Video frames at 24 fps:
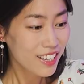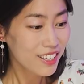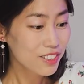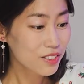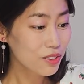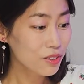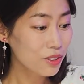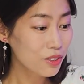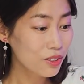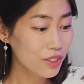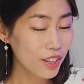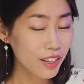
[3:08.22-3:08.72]
So
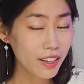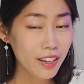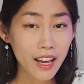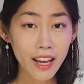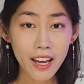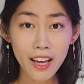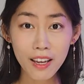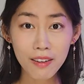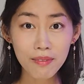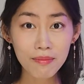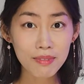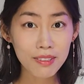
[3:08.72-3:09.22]
you can
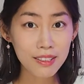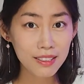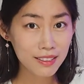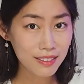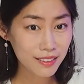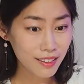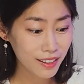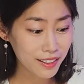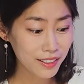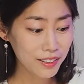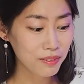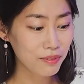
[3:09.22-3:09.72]
have this
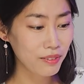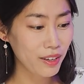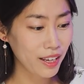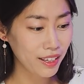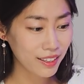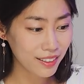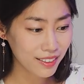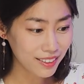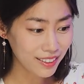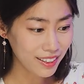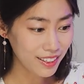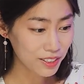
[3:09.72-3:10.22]
kind of
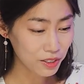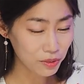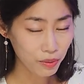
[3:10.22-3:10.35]
angle as